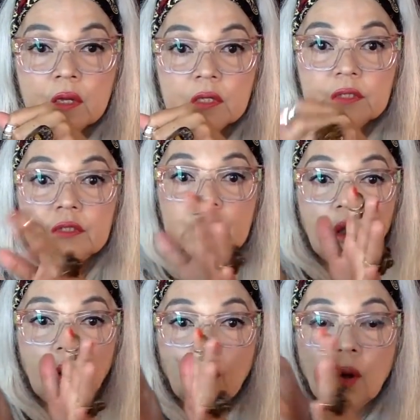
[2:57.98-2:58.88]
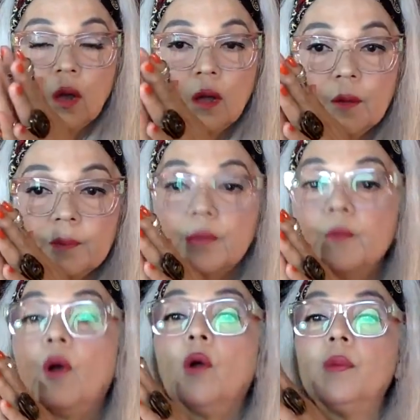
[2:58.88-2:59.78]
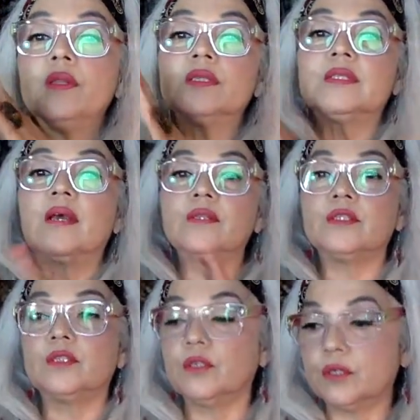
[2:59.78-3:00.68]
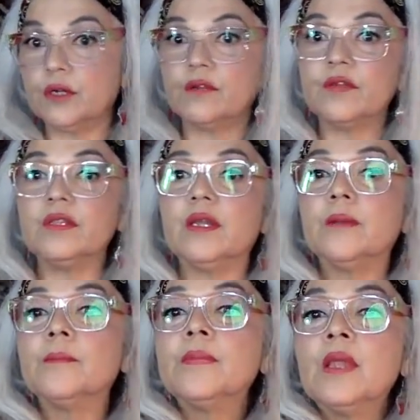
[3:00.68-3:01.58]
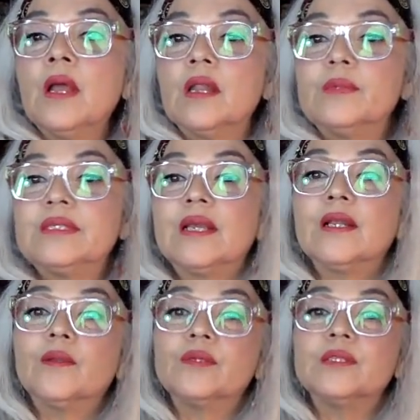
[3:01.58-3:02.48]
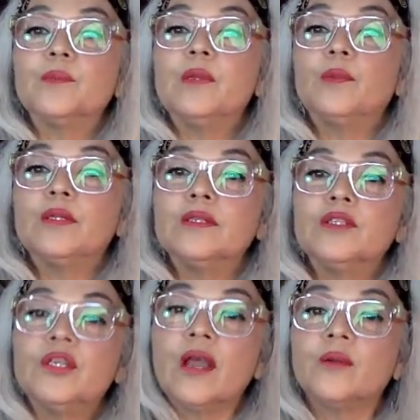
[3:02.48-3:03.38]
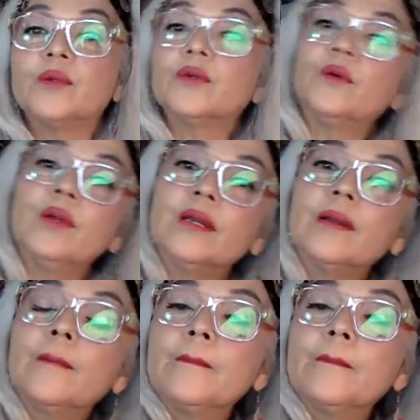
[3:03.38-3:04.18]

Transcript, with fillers: So um, I'm hoping the sound is good and everything. Let me say hello to some people in the chat real quick.